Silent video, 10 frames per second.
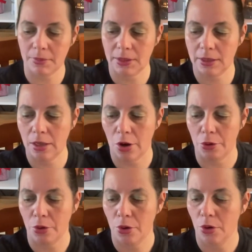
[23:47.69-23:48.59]
So
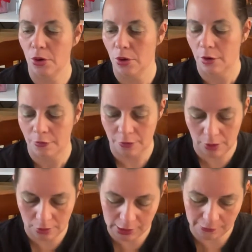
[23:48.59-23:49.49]
for
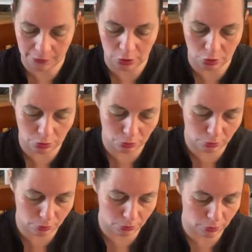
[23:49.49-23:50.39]
those of you,